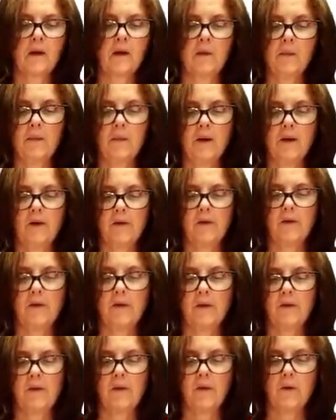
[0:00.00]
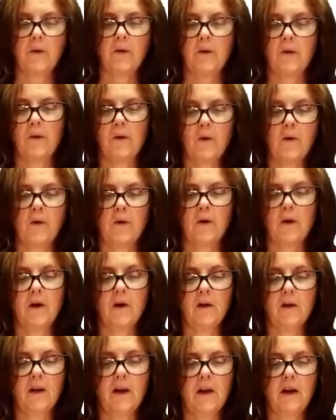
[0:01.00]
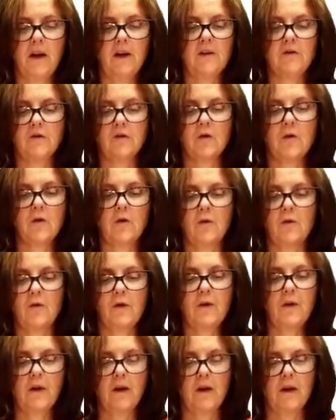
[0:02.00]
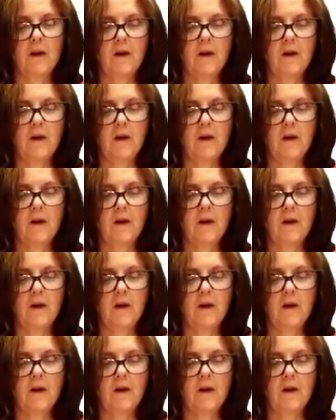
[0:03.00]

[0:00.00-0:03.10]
bits at the edge of the